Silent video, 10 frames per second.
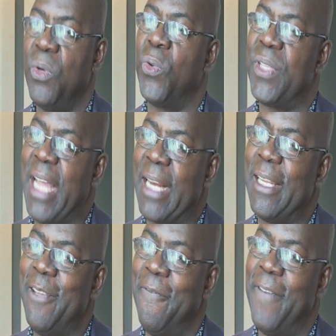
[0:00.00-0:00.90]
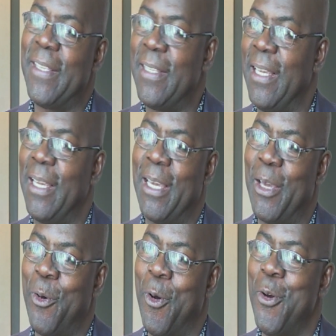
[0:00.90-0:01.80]
to start investing
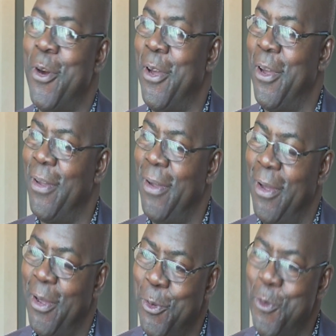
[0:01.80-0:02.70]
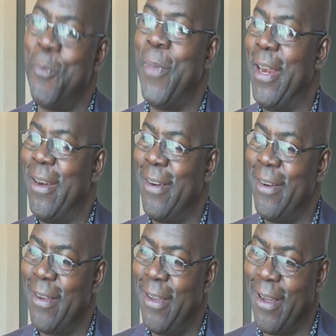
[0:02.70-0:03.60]
on
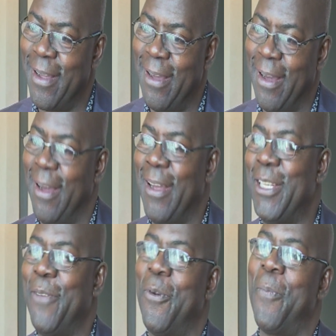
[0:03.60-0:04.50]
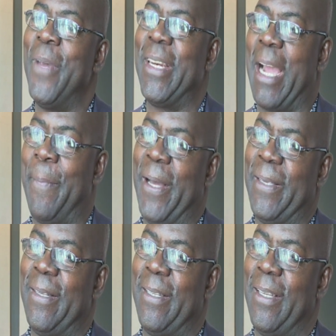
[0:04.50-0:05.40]
human development
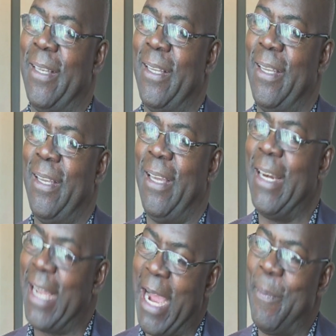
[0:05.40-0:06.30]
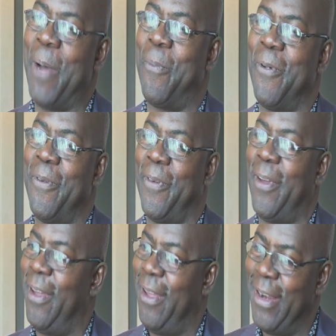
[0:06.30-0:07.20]
capacity and come up with
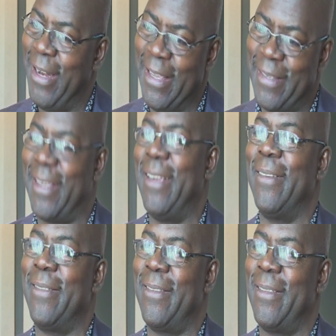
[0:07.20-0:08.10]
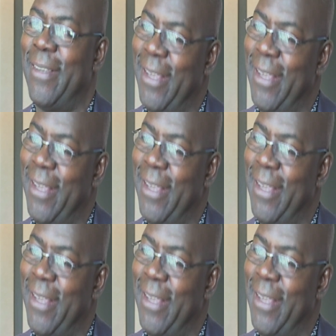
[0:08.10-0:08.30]
the skills